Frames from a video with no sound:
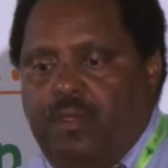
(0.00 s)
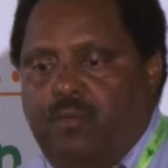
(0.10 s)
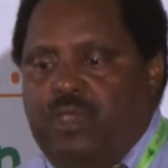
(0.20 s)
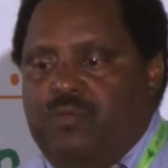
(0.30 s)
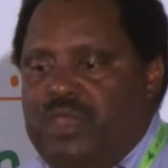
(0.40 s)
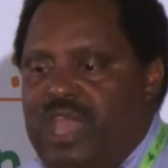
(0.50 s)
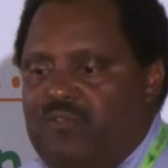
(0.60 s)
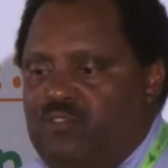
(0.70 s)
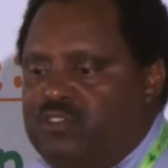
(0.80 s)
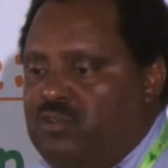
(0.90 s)
We
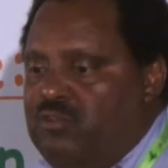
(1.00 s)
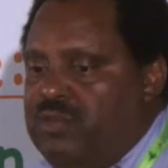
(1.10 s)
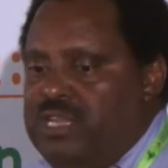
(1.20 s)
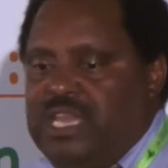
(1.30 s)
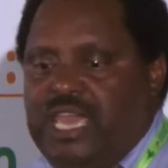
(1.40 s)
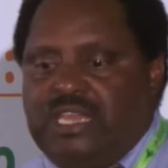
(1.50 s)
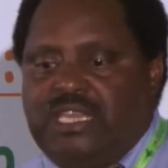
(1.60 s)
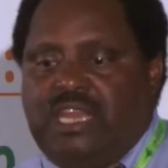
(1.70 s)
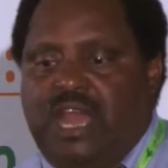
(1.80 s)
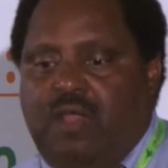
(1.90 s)
have also
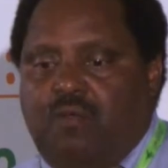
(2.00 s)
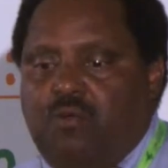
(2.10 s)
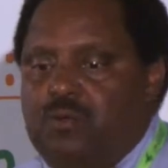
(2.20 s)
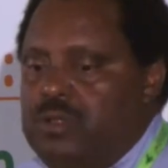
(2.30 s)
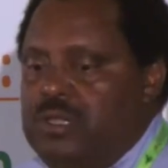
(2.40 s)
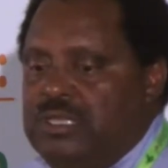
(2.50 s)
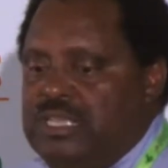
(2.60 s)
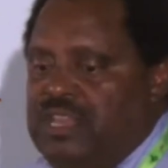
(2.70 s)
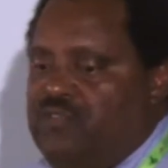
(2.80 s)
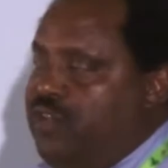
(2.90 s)
indicated how
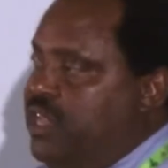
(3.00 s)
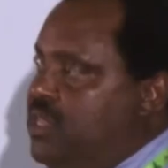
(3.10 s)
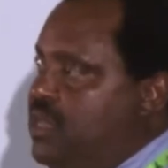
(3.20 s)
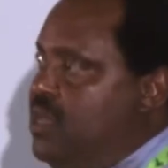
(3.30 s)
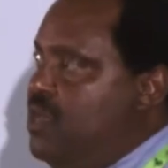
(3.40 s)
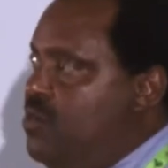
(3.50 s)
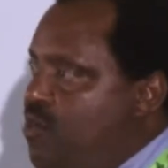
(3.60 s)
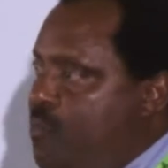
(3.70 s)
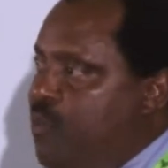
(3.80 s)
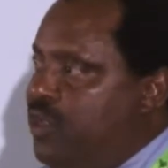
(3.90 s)
the different
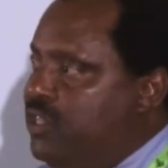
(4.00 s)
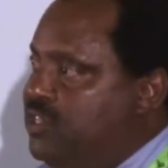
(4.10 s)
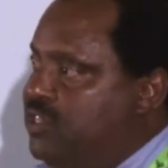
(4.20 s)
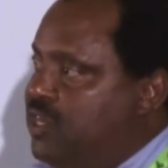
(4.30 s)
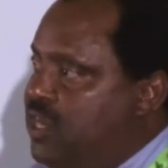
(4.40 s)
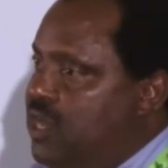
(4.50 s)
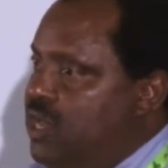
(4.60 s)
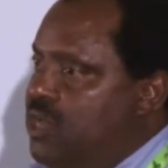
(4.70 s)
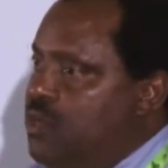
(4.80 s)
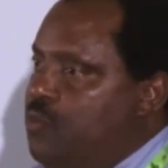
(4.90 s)
components,
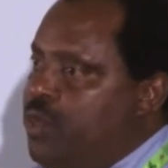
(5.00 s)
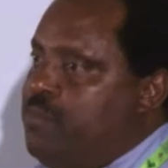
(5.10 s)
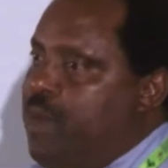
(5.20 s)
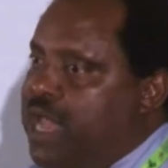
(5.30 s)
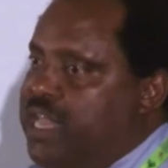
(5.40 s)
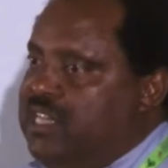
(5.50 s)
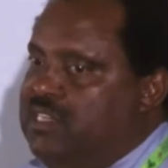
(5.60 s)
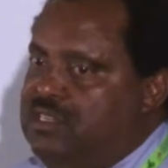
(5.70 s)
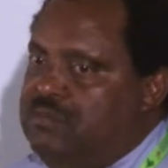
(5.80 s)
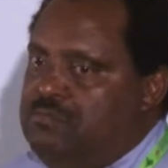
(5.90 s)
when packaged
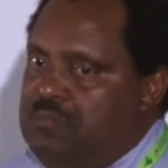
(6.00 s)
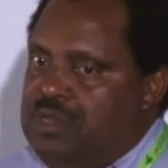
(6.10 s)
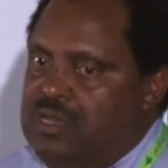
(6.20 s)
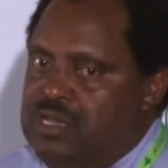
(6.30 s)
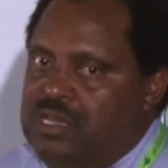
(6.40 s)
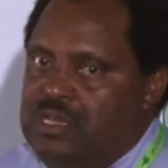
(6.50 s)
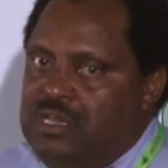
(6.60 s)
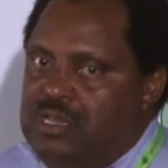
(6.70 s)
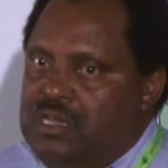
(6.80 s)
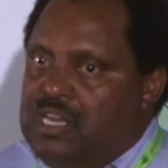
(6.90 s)

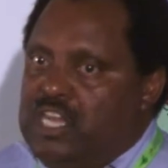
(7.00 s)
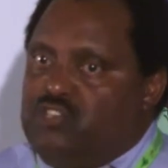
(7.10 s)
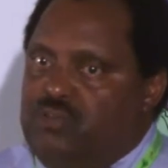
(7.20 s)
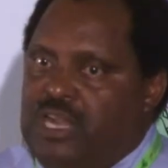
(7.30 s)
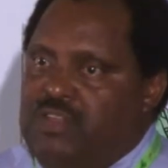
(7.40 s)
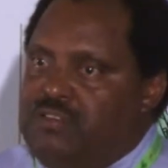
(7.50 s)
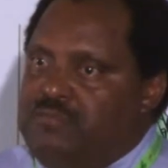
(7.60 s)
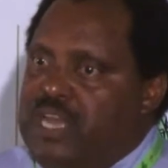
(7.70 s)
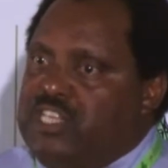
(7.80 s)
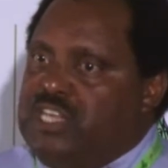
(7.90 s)
gradually or
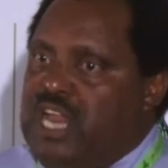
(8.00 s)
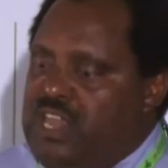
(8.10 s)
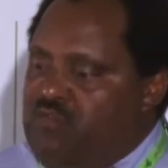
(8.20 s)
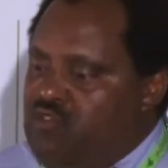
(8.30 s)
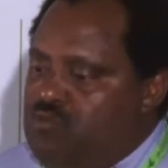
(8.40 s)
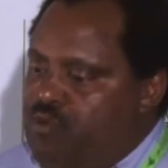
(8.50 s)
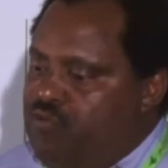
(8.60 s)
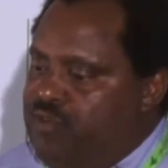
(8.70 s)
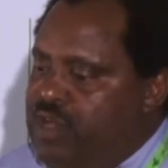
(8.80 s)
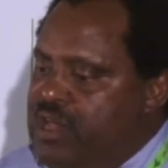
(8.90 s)
marginally, if you move
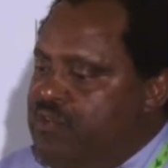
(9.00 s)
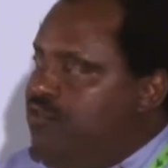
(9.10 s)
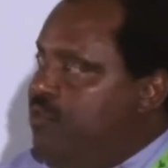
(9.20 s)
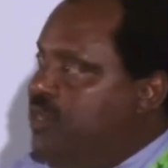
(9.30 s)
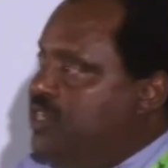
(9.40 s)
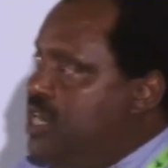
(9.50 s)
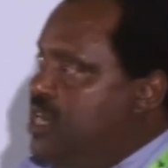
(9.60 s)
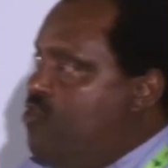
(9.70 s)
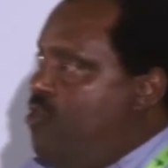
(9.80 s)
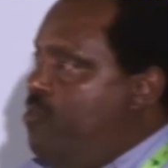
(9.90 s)
from a
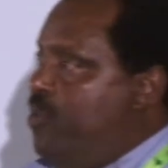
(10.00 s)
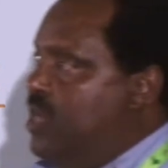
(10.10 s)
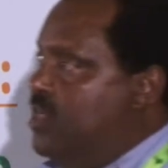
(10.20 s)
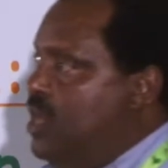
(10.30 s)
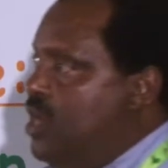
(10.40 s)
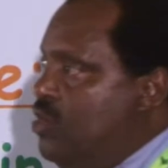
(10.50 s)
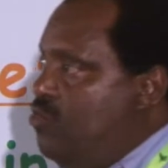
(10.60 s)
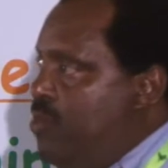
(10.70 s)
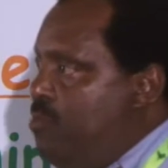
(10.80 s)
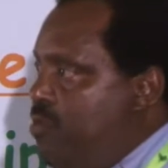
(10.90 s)
single component
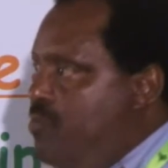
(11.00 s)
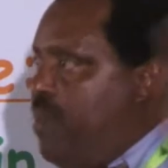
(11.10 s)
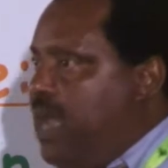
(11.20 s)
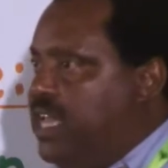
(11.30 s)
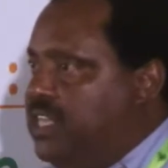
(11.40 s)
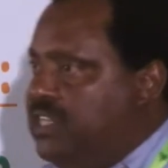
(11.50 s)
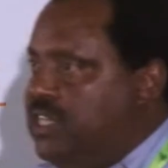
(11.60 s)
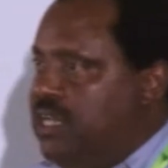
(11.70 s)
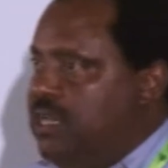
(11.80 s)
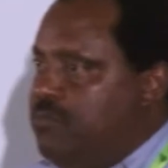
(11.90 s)
to a more packaged,
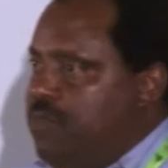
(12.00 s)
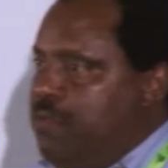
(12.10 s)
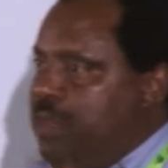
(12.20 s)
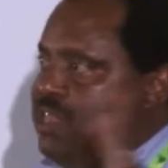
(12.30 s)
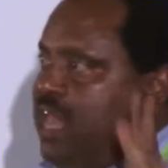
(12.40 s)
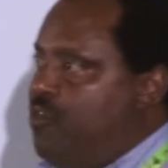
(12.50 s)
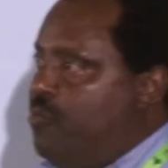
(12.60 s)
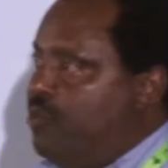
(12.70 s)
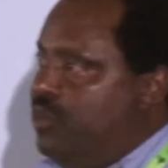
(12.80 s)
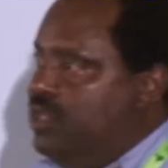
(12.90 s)

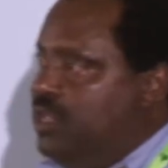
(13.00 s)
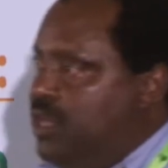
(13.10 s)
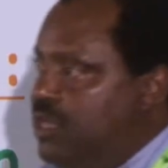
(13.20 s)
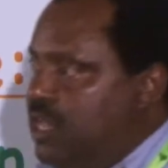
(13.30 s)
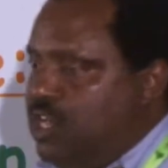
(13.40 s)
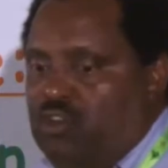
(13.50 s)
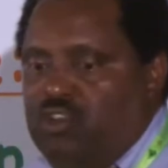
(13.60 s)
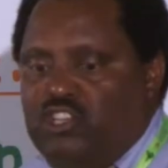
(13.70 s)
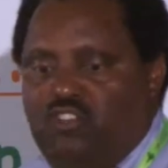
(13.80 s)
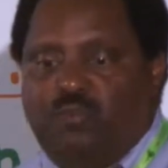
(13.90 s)
multi-component
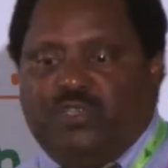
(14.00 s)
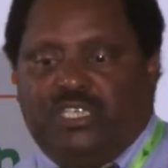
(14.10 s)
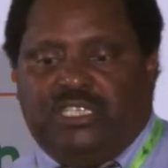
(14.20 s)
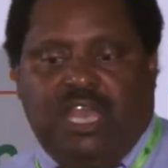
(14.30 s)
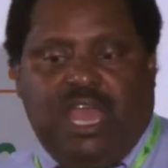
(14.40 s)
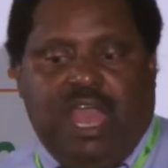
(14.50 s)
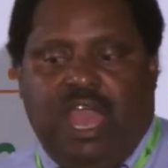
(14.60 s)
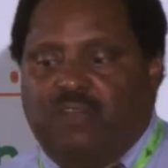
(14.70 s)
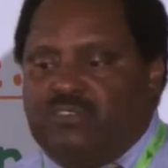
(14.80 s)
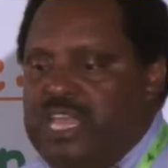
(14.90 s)
technology options,
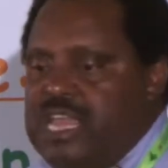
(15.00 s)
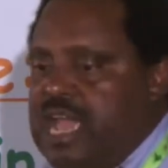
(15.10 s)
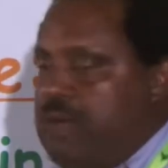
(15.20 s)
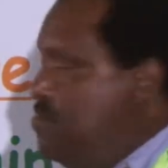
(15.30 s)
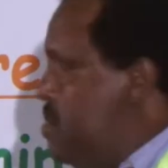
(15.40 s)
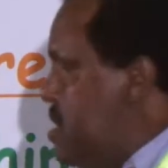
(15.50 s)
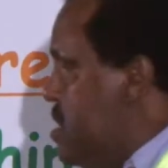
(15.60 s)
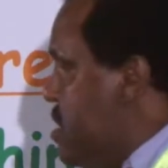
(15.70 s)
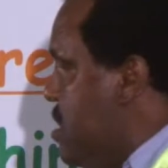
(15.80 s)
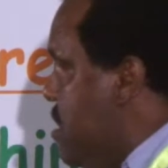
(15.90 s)
how the income
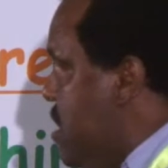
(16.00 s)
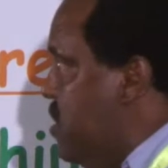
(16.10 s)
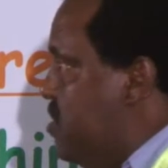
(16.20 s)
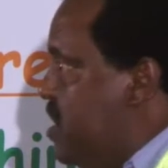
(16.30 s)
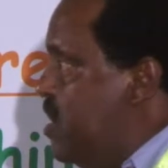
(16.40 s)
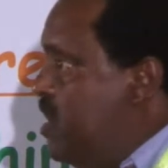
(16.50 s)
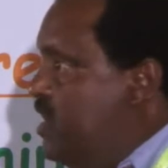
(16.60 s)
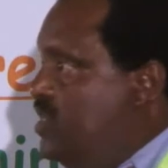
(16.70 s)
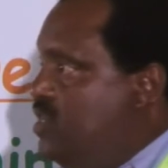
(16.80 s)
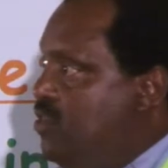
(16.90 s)
is
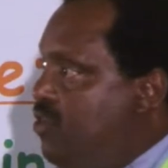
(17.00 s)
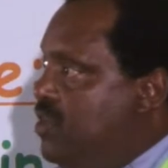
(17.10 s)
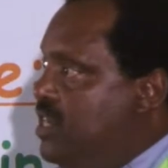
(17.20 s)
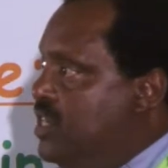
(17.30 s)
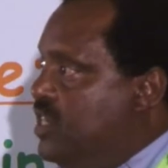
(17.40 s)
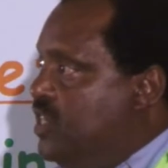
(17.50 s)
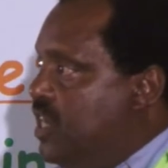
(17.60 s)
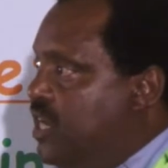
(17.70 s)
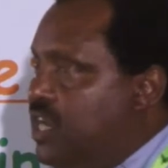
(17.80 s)
increased or increasing.